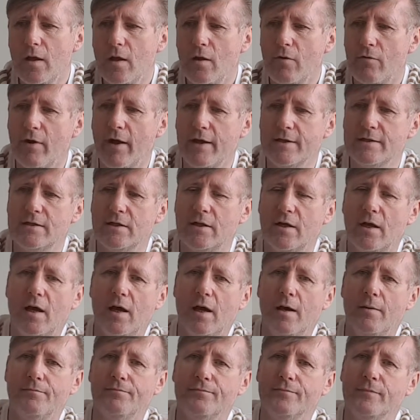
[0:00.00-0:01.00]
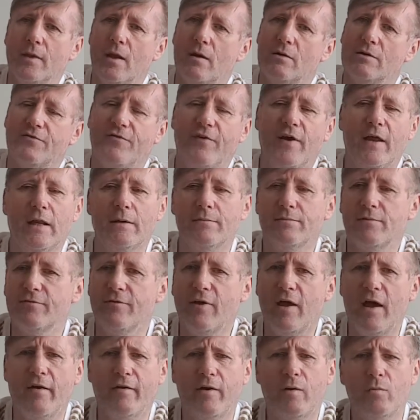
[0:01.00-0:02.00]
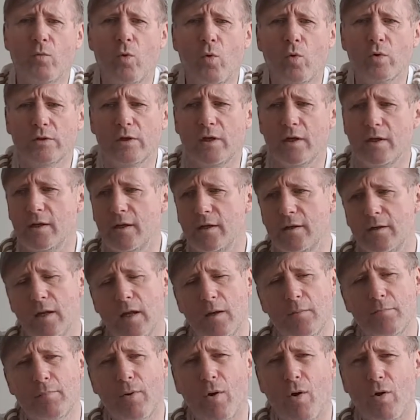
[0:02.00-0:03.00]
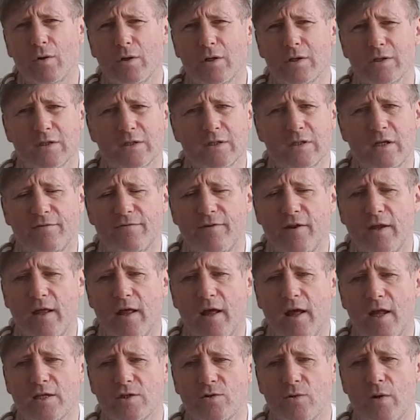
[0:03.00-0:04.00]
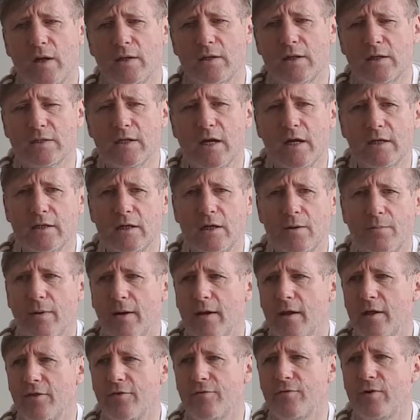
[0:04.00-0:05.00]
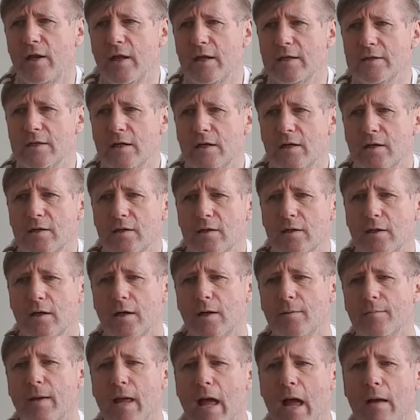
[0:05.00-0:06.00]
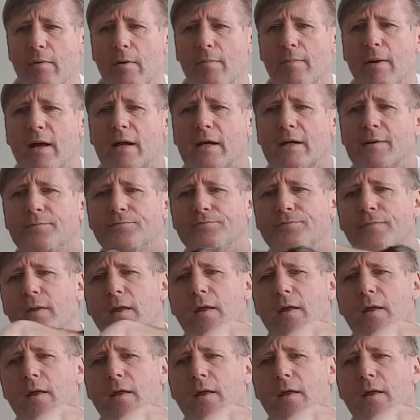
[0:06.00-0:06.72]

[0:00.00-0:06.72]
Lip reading: Right, I was fed up of carrying water in bottles and stuff like that, so I decided to buy a 3 litre camelback.